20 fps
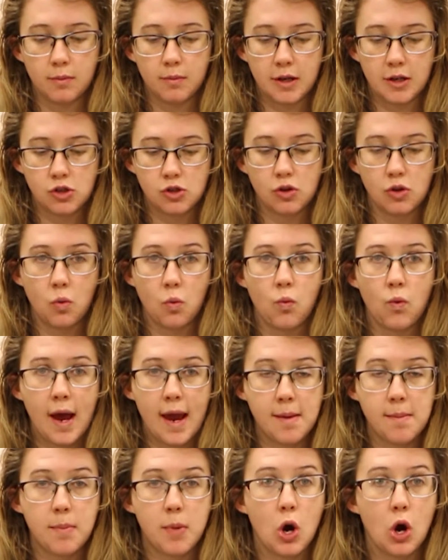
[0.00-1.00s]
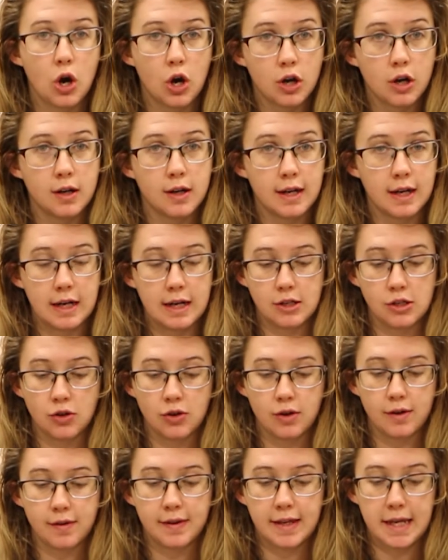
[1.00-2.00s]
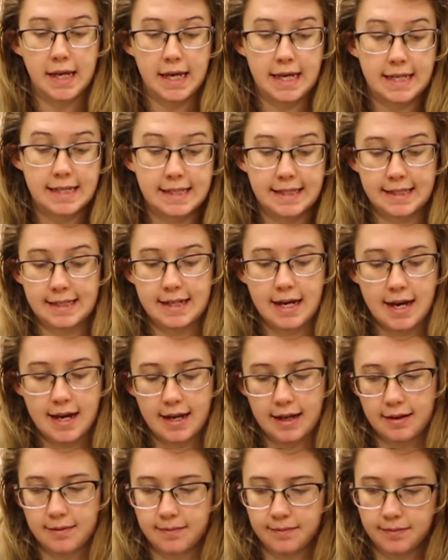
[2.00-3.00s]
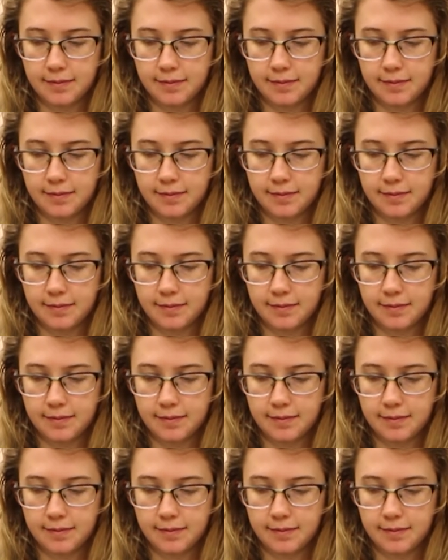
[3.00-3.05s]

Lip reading: Make sure the white part is on the inside.